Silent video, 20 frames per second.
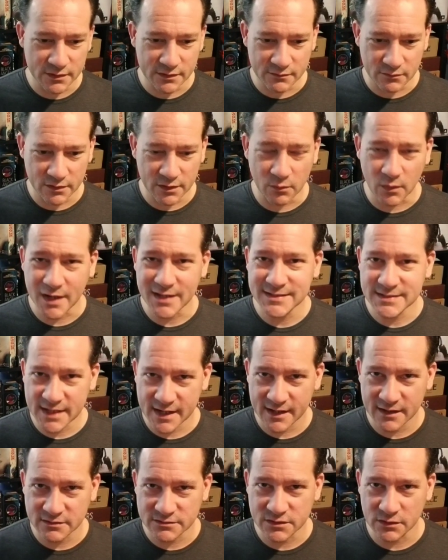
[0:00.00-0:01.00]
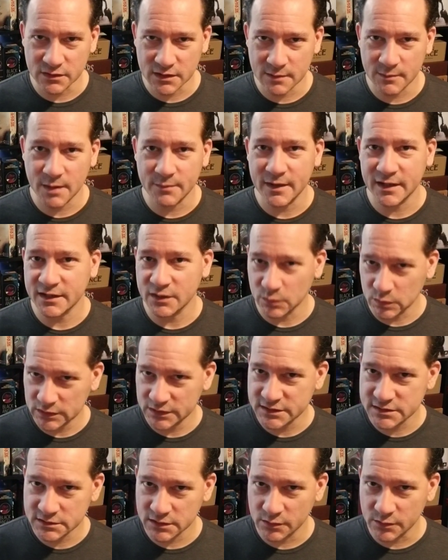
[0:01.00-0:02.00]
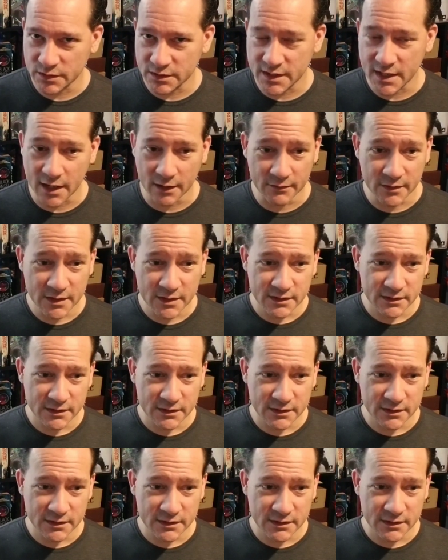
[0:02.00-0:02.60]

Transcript: the right tiles don't come up, that can really slow you down.